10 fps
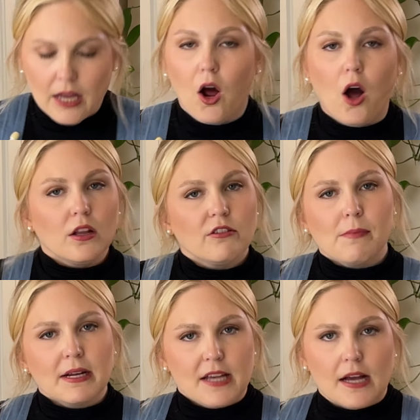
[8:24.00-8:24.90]
all of
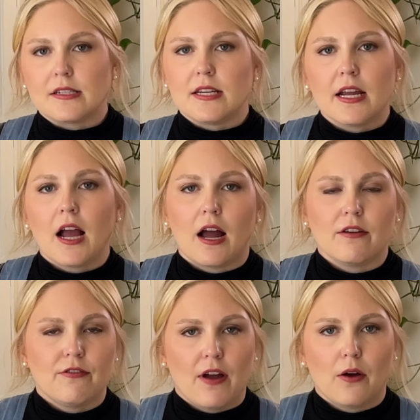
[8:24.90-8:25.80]
my testing,
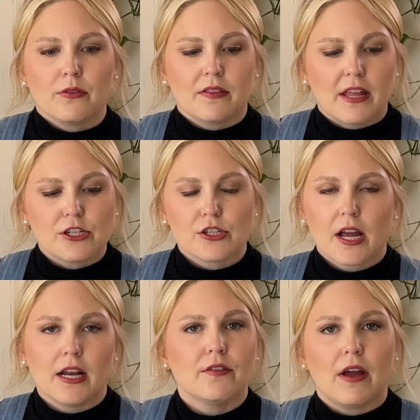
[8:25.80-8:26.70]
I've found that they just kind of